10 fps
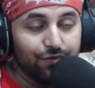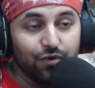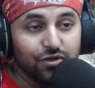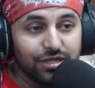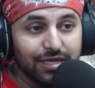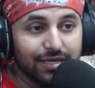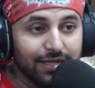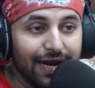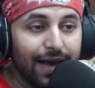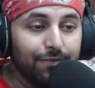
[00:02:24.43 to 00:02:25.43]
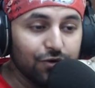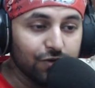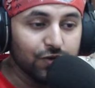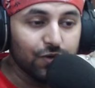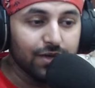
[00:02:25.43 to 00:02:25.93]
check that happened
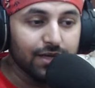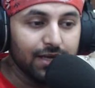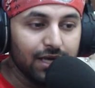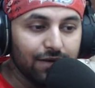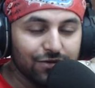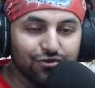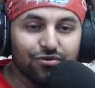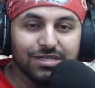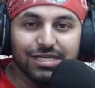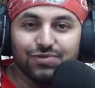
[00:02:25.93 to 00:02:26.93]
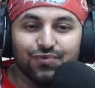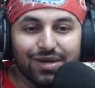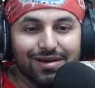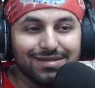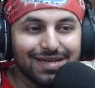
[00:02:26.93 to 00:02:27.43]
on his goal. He was crossing his
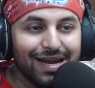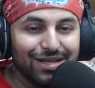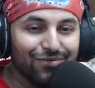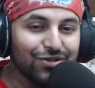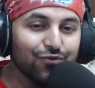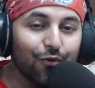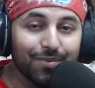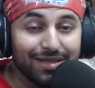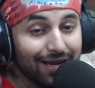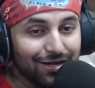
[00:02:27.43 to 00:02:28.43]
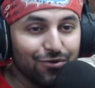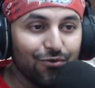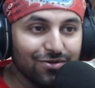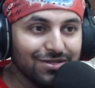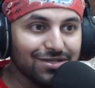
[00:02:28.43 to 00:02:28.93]
fingers and he was hoping that
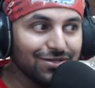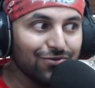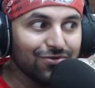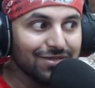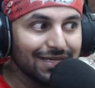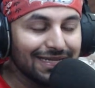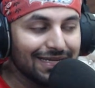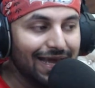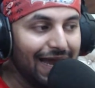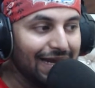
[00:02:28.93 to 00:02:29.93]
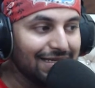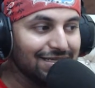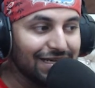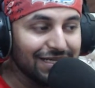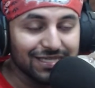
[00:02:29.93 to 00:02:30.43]
goals just goes in and
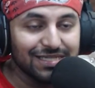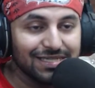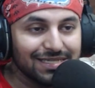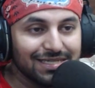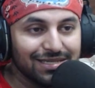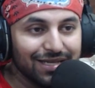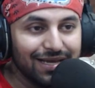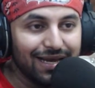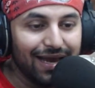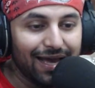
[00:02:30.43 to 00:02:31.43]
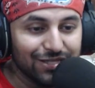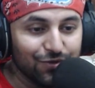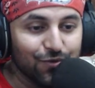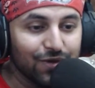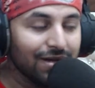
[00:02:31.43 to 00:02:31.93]
stays as a
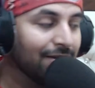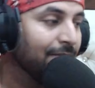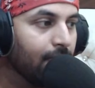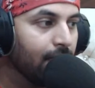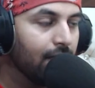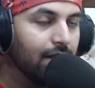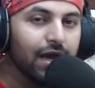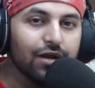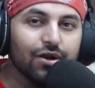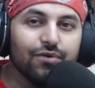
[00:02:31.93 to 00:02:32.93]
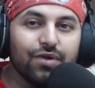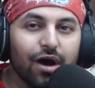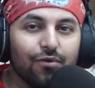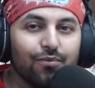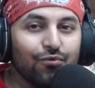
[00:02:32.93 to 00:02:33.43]
goal. I loved
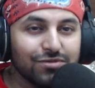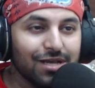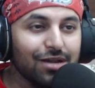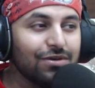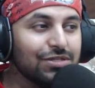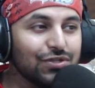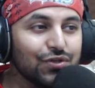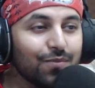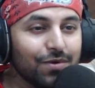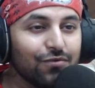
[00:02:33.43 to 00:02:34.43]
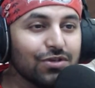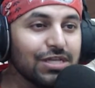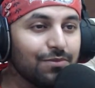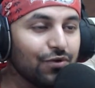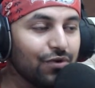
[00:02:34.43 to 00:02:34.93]
how Mo Salah was hoping for the
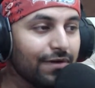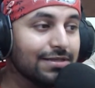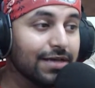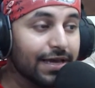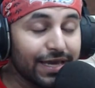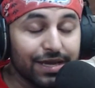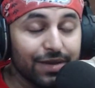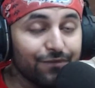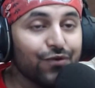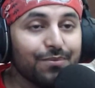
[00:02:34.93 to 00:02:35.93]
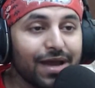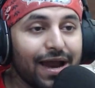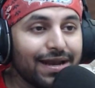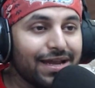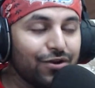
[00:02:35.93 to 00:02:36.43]
same too. He was hugging him from
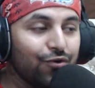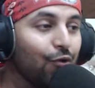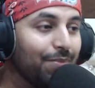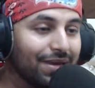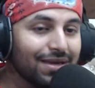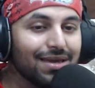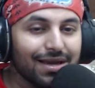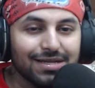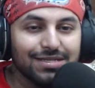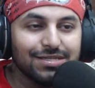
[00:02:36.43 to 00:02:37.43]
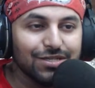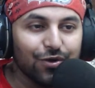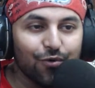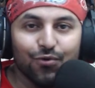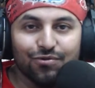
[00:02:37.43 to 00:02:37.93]
behind and hoping he gets
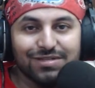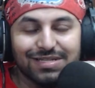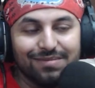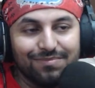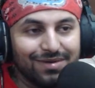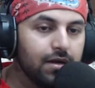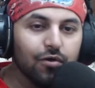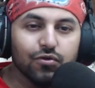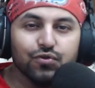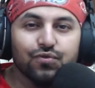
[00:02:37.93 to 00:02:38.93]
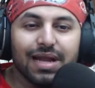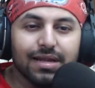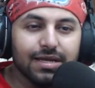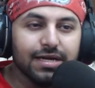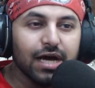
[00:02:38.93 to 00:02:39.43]
goal to his name. Also
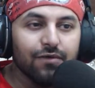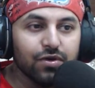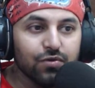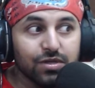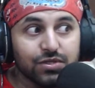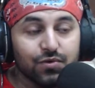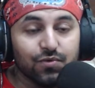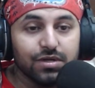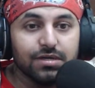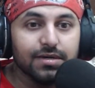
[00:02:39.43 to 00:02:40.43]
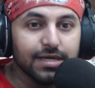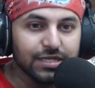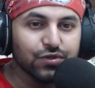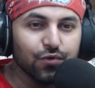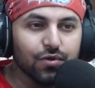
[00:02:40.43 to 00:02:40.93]
glad that Darwin scored
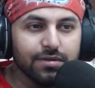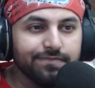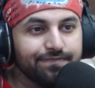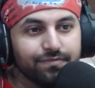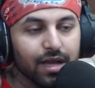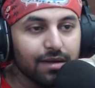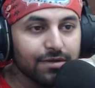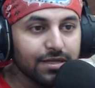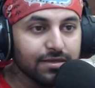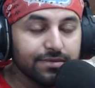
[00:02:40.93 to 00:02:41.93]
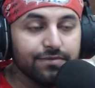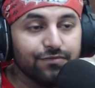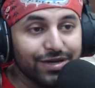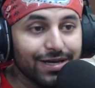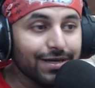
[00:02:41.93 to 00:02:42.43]
his goal. I mean,
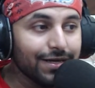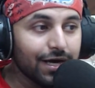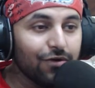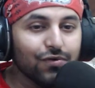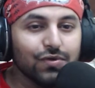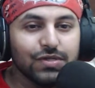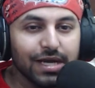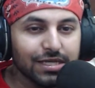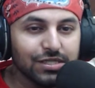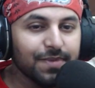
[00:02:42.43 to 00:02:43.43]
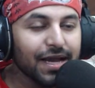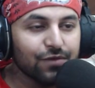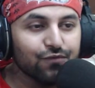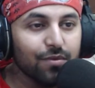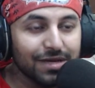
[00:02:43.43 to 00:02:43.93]
we needed our strikers back
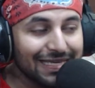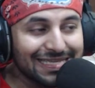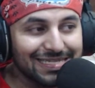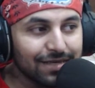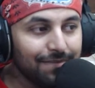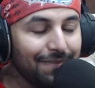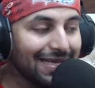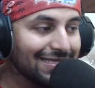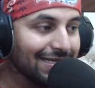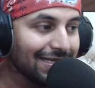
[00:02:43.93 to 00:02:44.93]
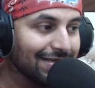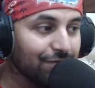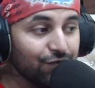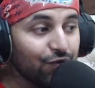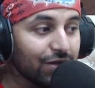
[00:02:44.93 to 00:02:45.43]
in form against Man City
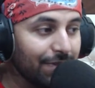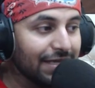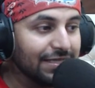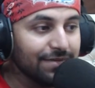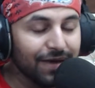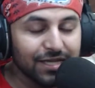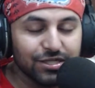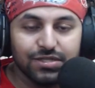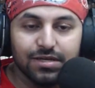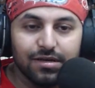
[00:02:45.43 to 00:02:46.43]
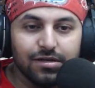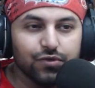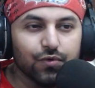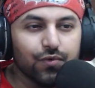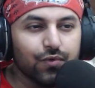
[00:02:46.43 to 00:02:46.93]
before the Man City match.
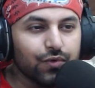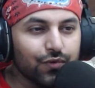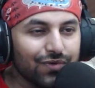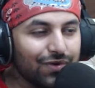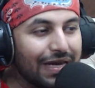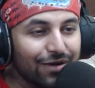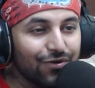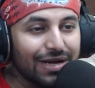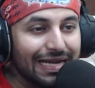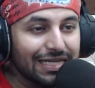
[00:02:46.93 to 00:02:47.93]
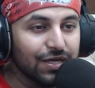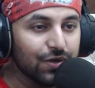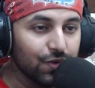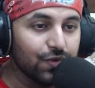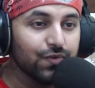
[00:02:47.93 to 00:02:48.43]
So in totality,
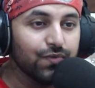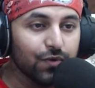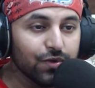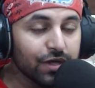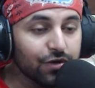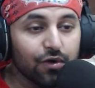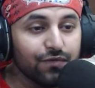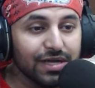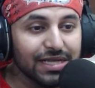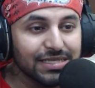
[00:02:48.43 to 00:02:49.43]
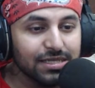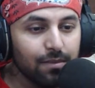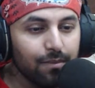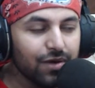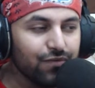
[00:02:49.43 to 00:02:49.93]
good for their confidence.
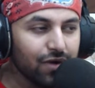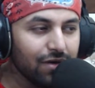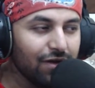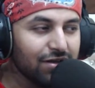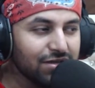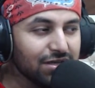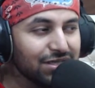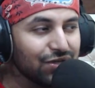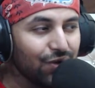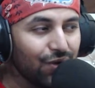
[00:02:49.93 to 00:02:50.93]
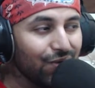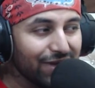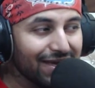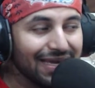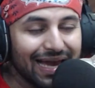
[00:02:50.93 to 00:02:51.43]
Midfield was just
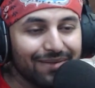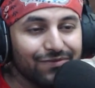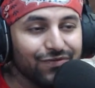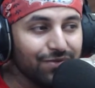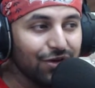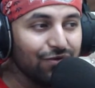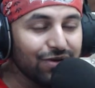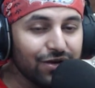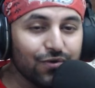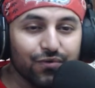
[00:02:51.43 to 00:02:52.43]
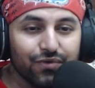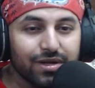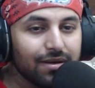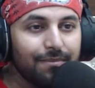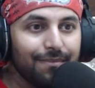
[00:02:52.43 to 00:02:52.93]
okay. I mean, Fabinho
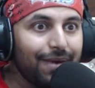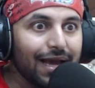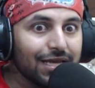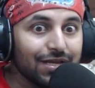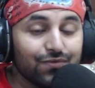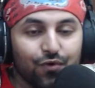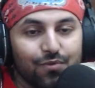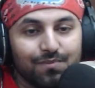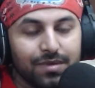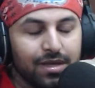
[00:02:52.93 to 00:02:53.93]
looked back in form,